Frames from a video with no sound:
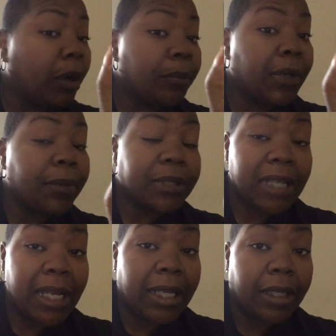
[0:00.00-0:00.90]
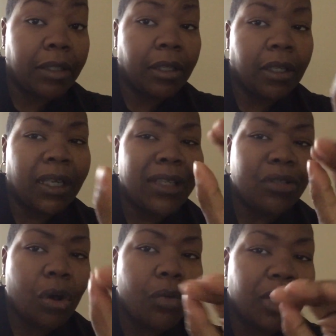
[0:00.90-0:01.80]
But I'm saying, it's
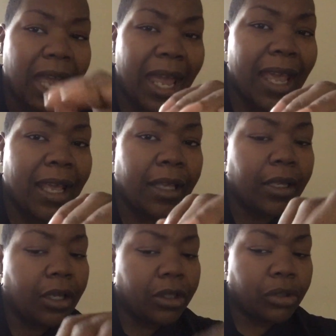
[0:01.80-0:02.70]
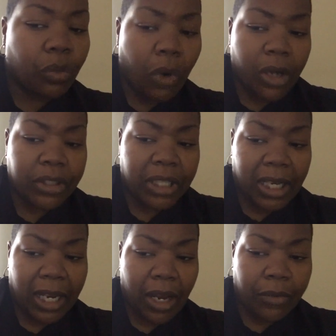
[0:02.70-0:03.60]
okay to wash
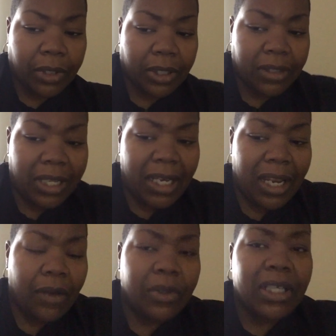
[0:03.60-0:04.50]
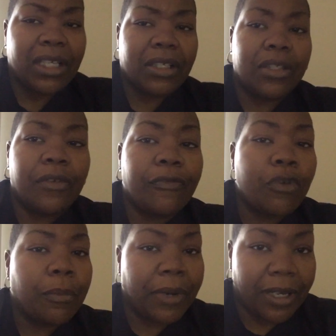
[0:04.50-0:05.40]
that area because that area is the
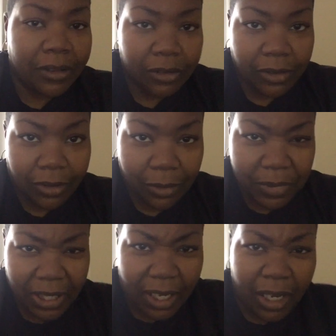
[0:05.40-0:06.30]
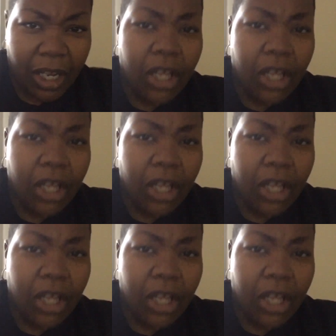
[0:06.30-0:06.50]
fupa. You know what I'm saying?